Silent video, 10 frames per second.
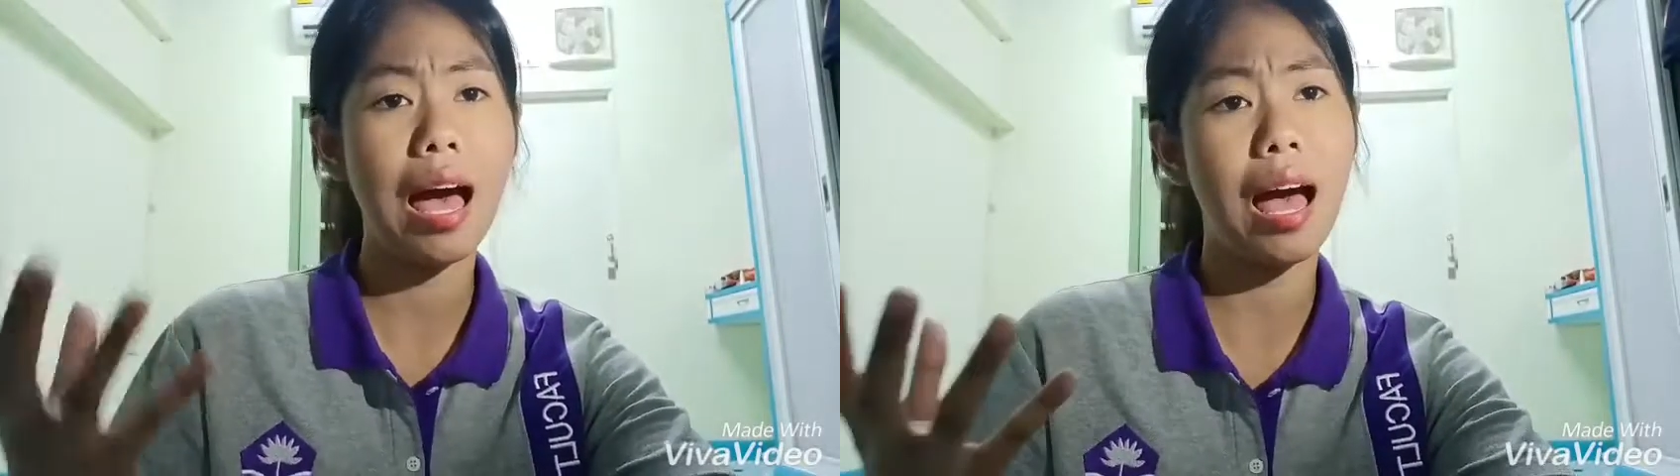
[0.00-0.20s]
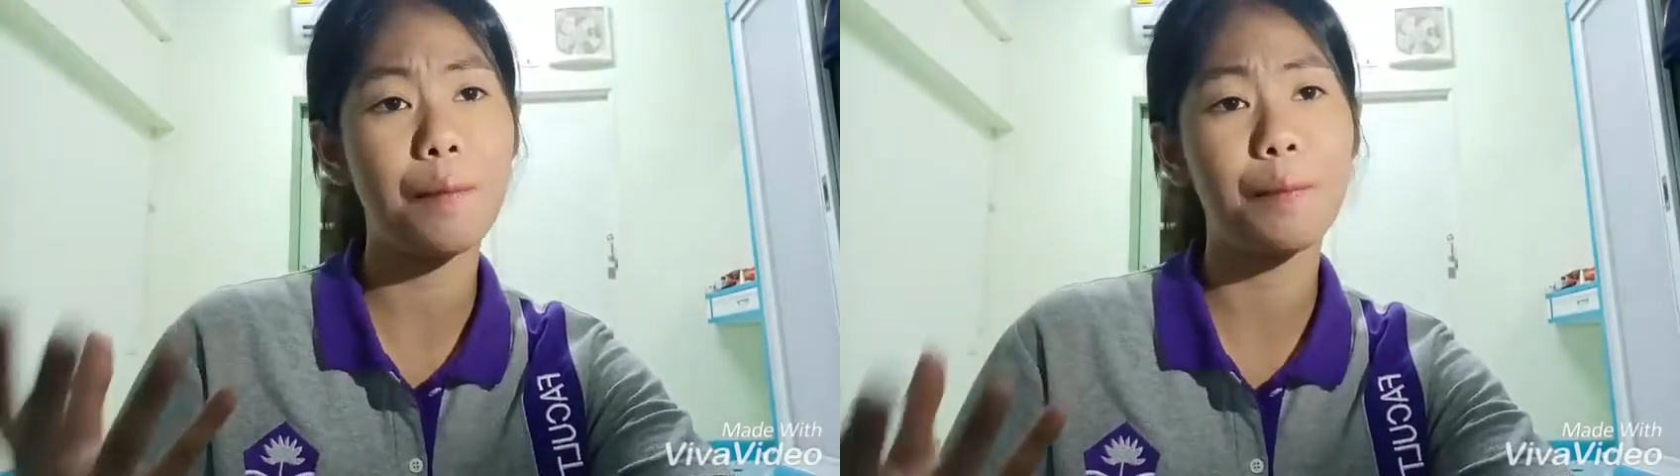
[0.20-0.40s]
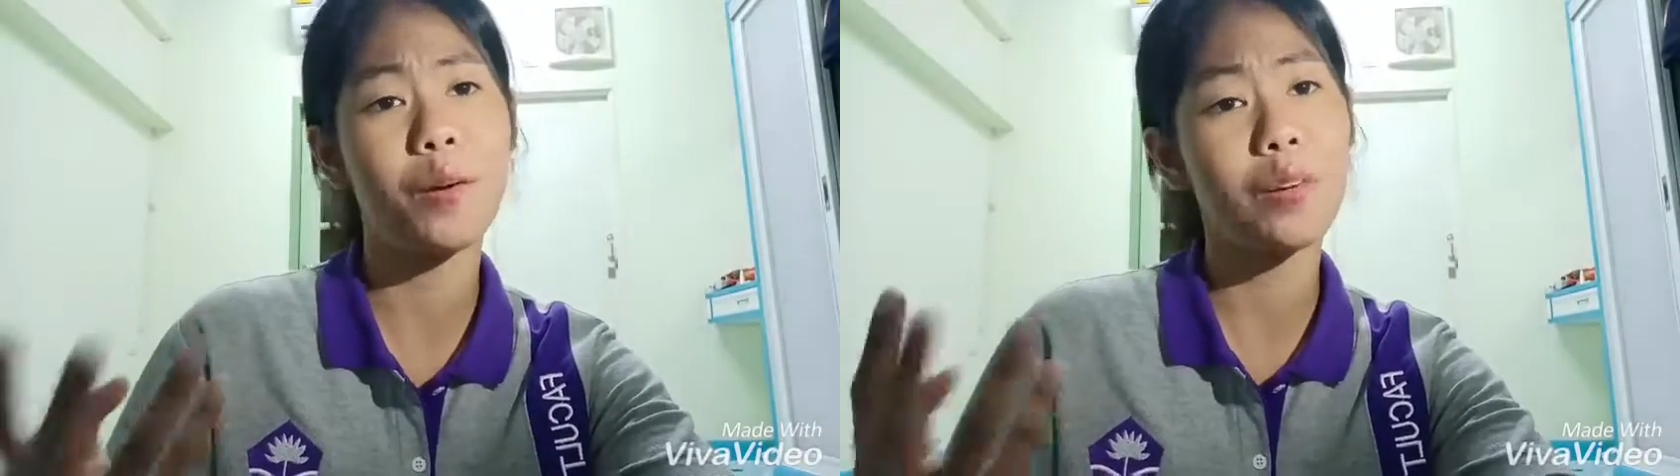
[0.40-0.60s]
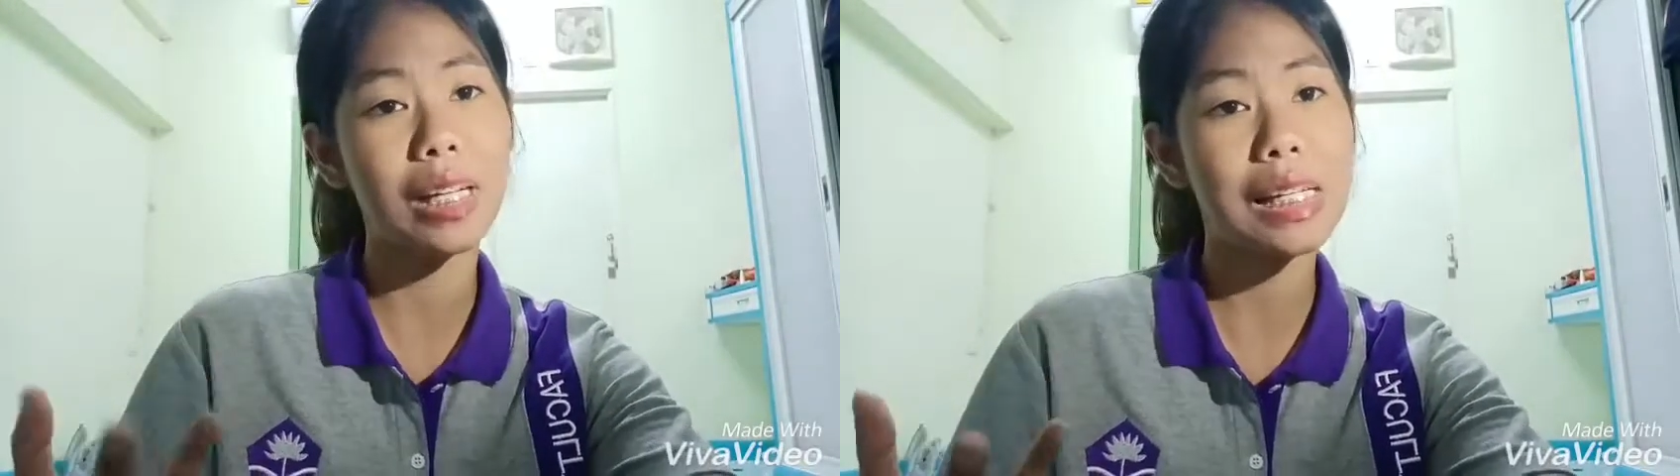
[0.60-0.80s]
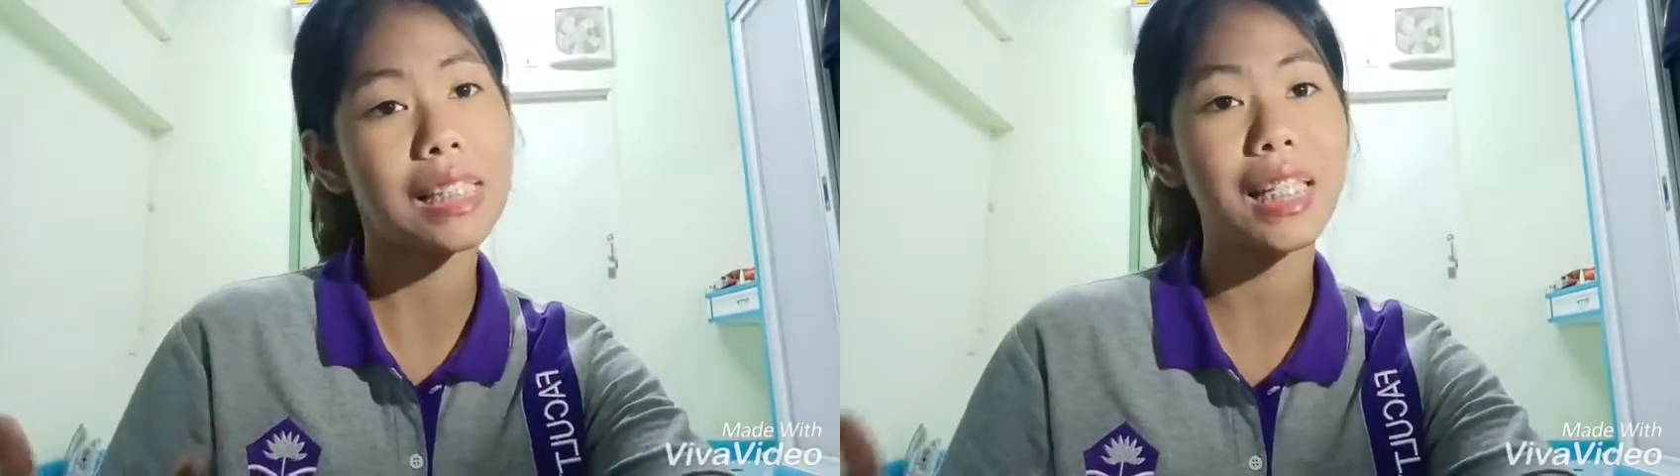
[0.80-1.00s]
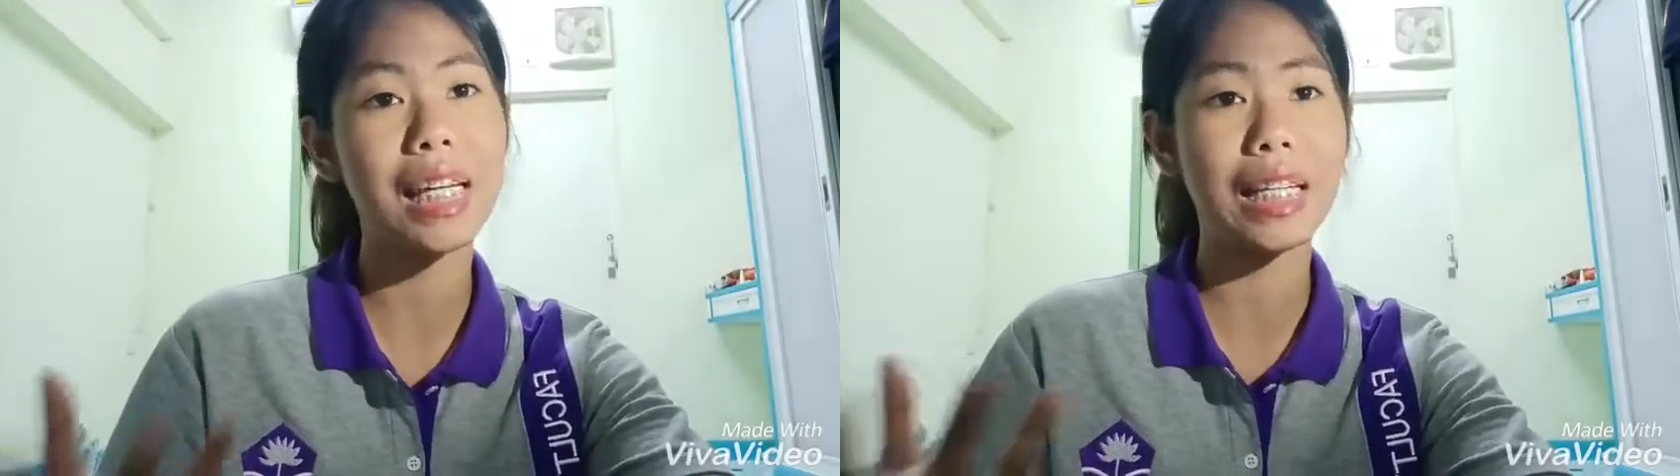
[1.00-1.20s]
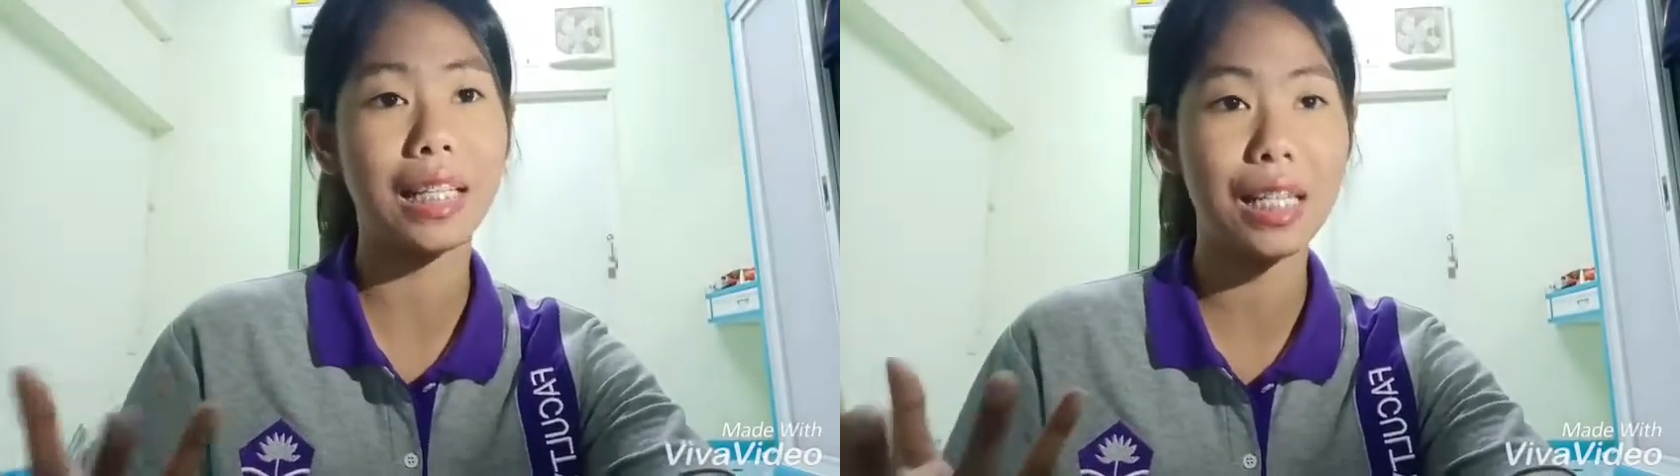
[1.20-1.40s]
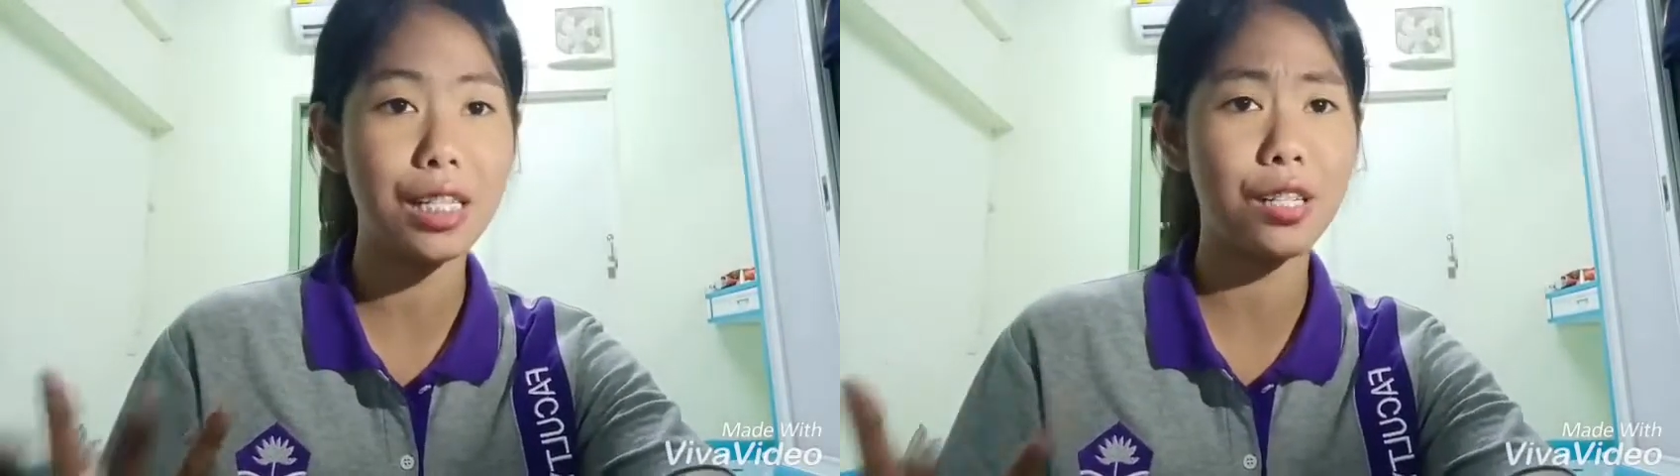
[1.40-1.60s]
a broken
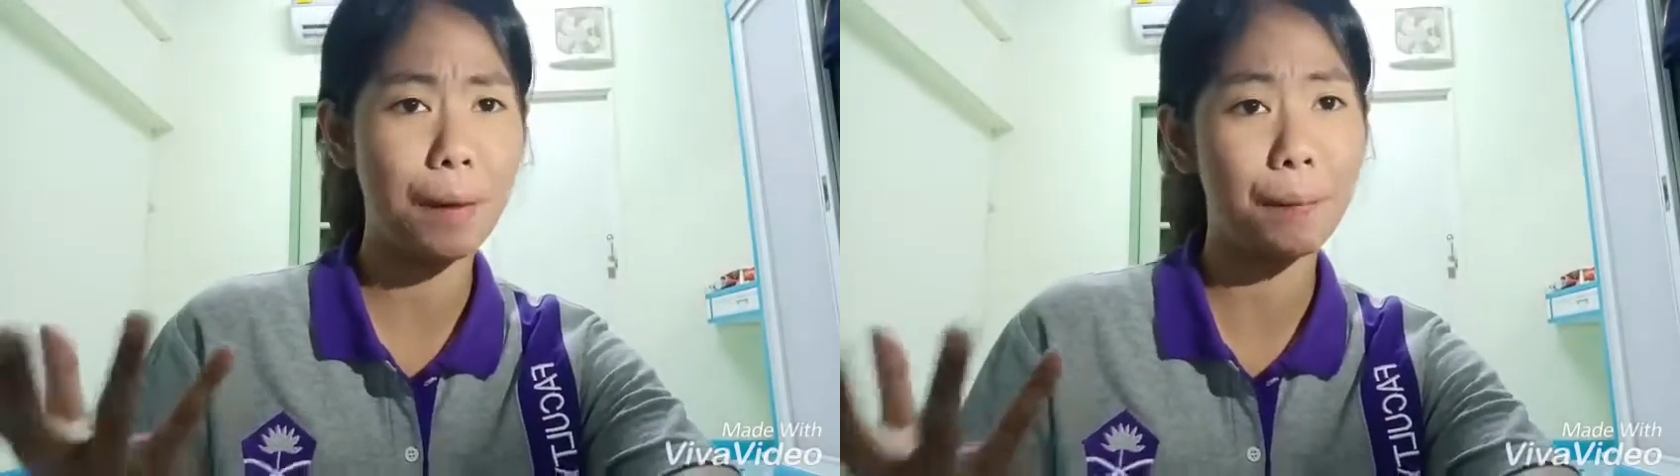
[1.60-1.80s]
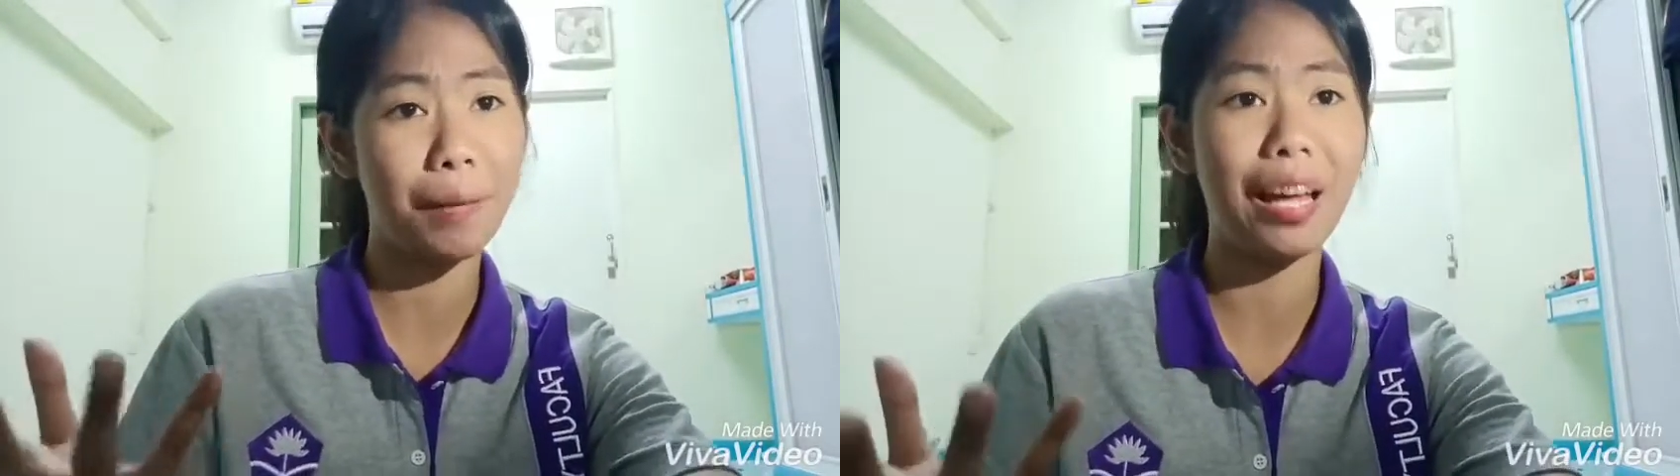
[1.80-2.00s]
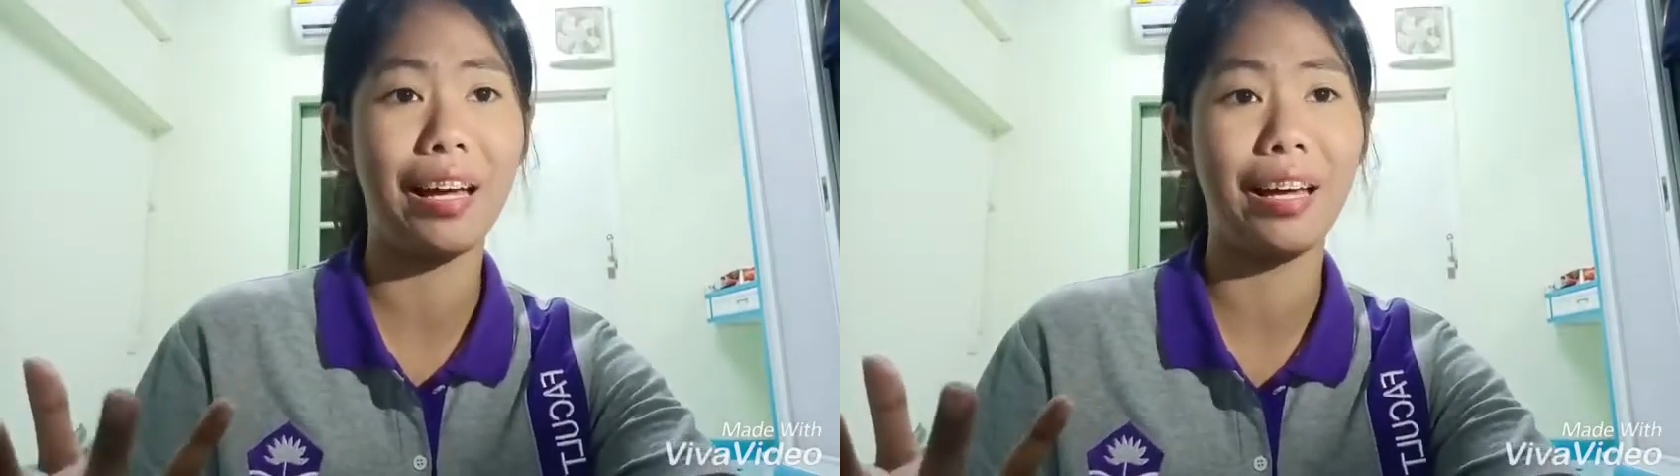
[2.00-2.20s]
English grammar.